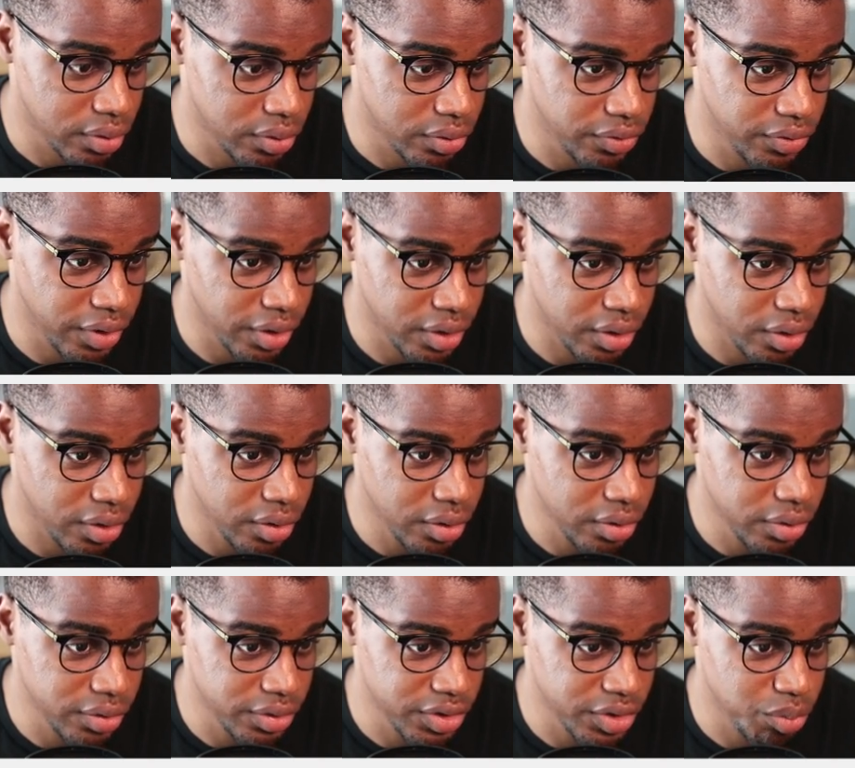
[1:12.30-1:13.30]
take all
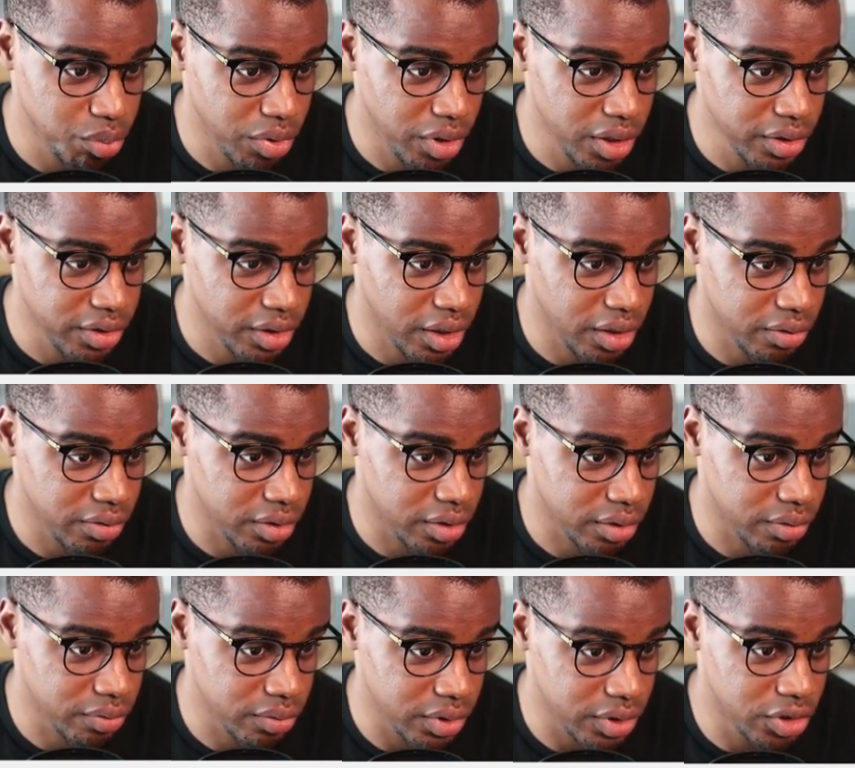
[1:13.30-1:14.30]
this part, I
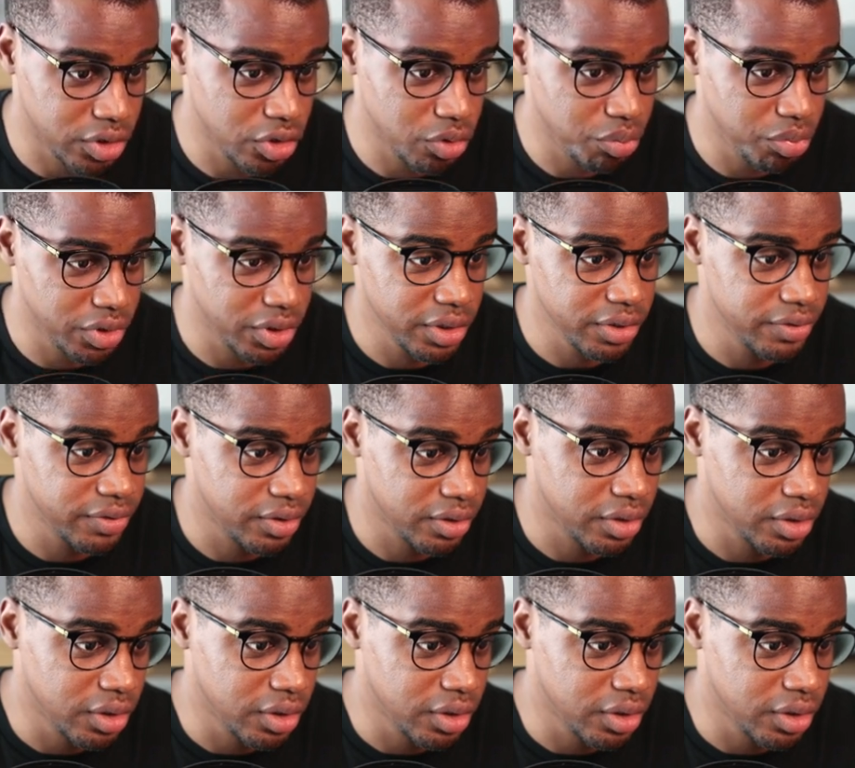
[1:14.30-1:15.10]
will copy it